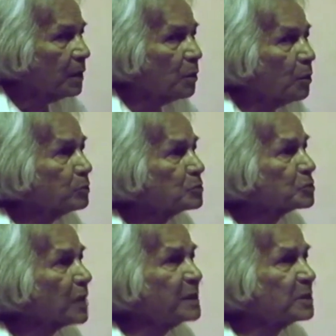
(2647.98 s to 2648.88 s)
my whole
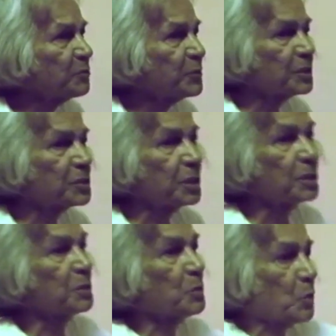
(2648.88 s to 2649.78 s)
scientific
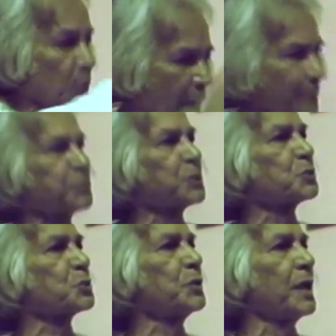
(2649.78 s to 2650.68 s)
thinking
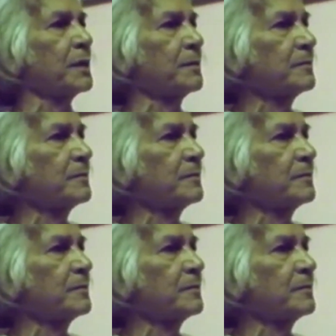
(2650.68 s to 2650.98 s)
collapses today.